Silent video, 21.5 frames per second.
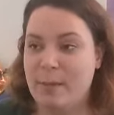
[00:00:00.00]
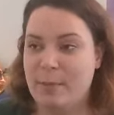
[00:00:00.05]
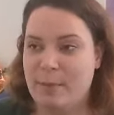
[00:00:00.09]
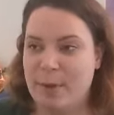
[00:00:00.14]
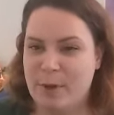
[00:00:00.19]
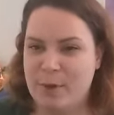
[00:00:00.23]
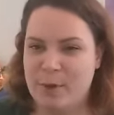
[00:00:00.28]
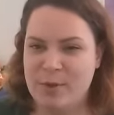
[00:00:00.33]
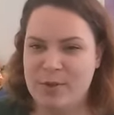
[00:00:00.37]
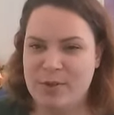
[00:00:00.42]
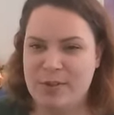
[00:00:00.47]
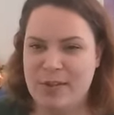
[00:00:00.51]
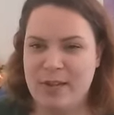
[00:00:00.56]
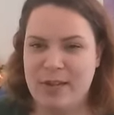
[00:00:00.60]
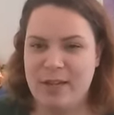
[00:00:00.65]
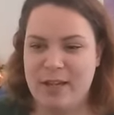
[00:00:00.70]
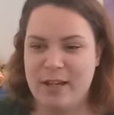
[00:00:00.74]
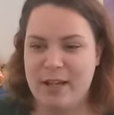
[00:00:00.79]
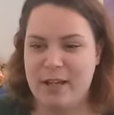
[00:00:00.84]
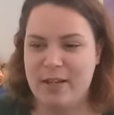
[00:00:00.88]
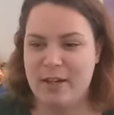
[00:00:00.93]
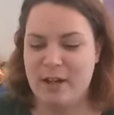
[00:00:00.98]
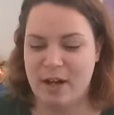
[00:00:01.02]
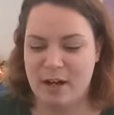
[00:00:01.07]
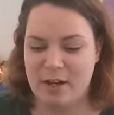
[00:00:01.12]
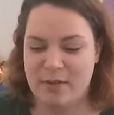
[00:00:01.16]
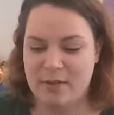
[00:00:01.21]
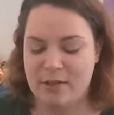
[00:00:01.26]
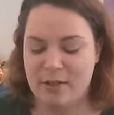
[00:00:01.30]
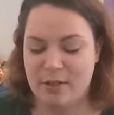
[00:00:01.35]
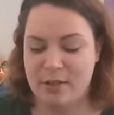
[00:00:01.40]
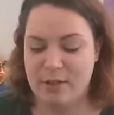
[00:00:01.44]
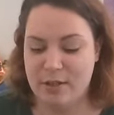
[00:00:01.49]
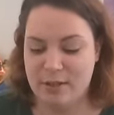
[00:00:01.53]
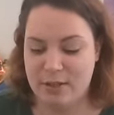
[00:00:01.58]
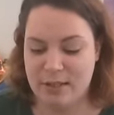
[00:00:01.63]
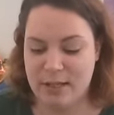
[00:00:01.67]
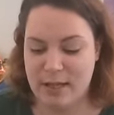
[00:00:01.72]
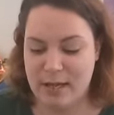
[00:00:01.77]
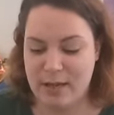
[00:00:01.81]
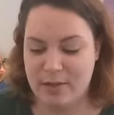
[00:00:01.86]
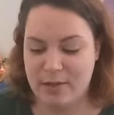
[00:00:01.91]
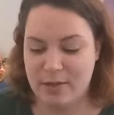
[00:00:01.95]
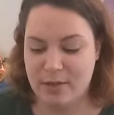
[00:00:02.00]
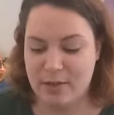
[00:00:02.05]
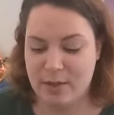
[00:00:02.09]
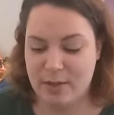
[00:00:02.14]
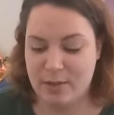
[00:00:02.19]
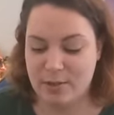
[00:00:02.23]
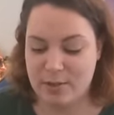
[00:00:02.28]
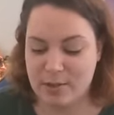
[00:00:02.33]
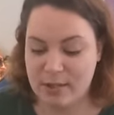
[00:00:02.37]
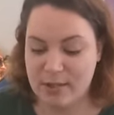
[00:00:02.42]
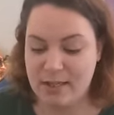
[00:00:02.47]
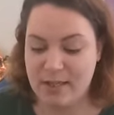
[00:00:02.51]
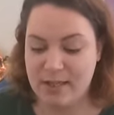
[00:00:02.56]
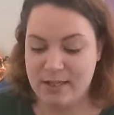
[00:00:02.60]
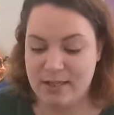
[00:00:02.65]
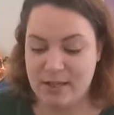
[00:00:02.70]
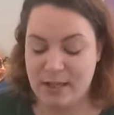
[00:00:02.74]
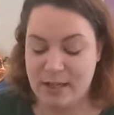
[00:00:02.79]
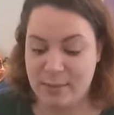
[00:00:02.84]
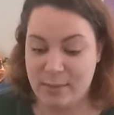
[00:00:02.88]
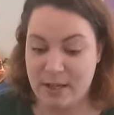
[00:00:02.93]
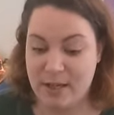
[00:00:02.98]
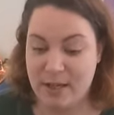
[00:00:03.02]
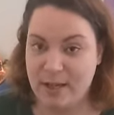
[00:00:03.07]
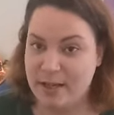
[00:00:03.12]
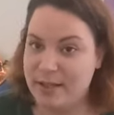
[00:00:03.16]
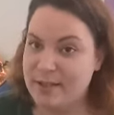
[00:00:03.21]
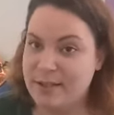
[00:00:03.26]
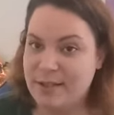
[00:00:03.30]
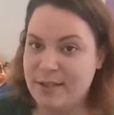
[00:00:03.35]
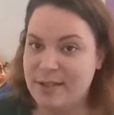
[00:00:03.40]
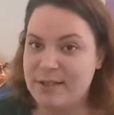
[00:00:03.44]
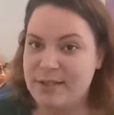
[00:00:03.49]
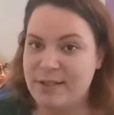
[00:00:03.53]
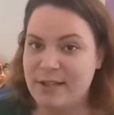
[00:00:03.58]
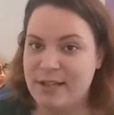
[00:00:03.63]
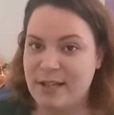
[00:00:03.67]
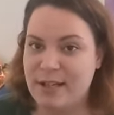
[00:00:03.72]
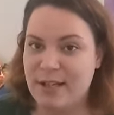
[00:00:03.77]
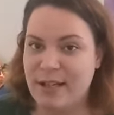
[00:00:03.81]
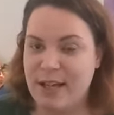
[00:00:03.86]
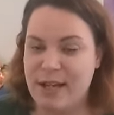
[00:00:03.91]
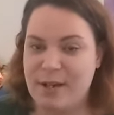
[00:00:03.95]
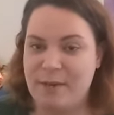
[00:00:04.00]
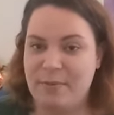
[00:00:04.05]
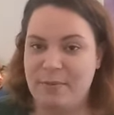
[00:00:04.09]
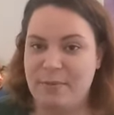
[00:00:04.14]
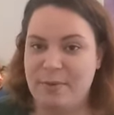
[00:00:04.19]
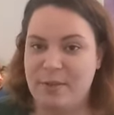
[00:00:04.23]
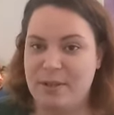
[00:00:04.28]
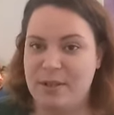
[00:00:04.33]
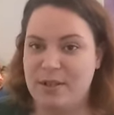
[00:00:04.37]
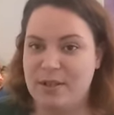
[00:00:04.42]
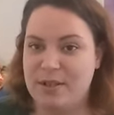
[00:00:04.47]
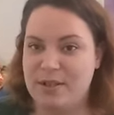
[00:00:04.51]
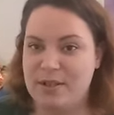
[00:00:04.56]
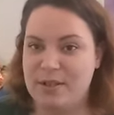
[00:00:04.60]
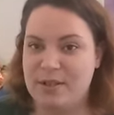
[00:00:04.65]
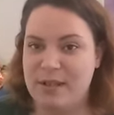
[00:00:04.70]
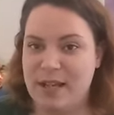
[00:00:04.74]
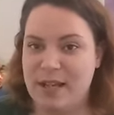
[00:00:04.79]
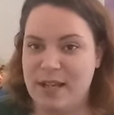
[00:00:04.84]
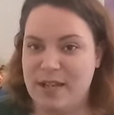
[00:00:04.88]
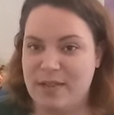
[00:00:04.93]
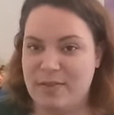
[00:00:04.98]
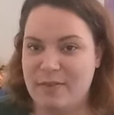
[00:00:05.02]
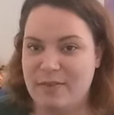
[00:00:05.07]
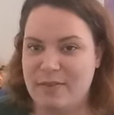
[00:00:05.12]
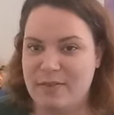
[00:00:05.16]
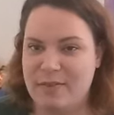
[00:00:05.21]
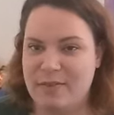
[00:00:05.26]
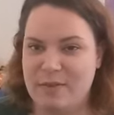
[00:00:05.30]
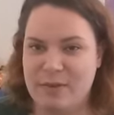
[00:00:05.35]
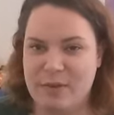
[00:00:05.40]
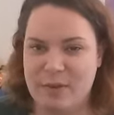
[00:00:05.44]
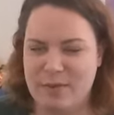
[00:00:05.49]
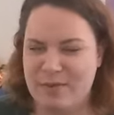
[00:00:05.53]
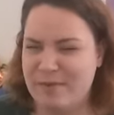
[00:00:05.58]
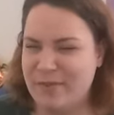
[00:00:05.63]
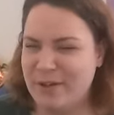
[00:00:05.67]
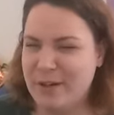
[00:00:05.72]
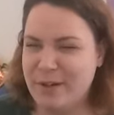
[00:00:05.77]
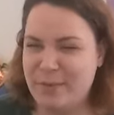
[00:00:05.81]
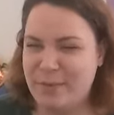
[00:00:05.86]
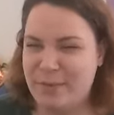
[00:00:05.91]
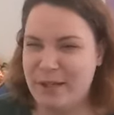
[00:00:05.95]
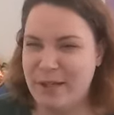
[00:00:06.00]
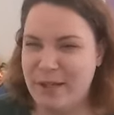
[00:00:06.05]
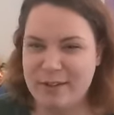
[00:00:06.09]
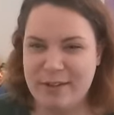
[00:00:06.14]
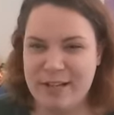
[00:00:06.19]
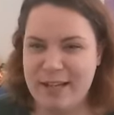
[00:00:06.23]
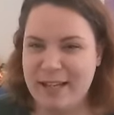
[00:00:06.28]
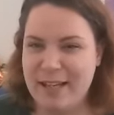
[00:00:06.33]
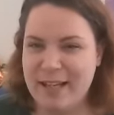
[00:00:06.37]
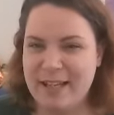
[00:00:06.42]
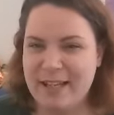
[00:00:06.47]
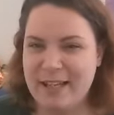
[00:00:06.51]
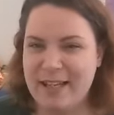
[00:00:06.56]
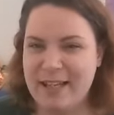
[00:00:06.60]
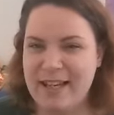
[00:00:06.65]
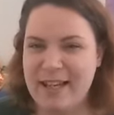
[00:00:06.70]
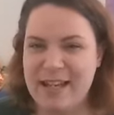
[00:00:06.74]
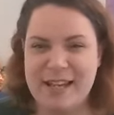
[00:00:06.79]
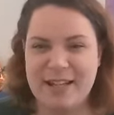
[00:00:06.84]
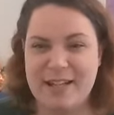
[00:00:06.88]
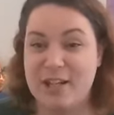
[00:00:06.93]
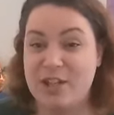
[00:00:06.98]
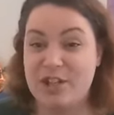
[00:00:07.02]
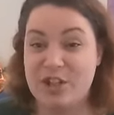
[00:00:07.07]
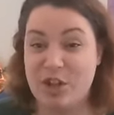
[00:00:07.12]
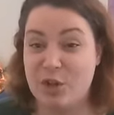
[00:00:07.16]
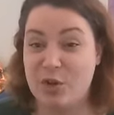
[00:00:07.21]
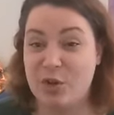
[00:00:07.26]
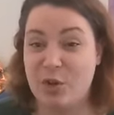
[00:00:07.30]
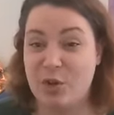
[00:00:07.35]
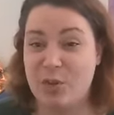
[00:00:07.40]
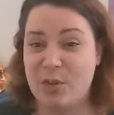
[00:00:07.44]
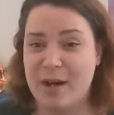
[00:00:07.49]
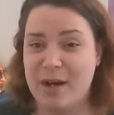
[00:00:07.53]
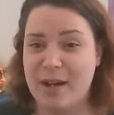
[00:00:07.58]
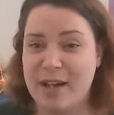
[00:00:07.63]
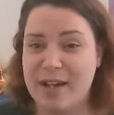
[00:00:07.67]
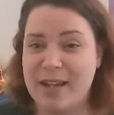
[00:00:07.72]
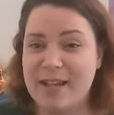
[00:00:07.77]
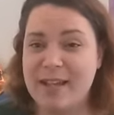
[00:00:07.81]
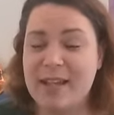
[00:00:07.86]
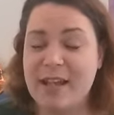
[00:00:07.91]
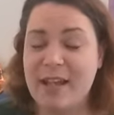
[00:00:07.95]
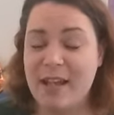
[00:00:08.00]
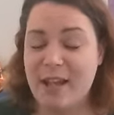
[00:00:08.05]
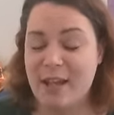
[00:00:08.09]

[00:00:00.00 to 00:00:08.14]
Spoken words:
But also, like, after lockdown, I also need to get my eyes tested again because they've gone very blurry lately and I don't know why.